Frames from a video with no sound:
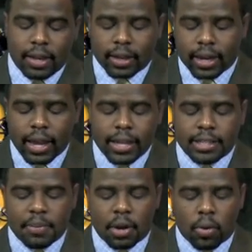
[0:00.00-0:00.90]
And look at
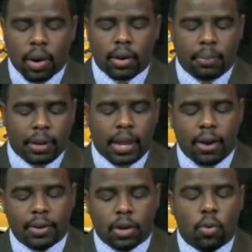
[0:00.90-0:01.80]
A.J.
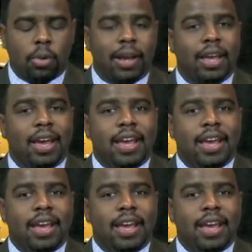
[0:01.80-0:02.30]
McCarron, the quarterback.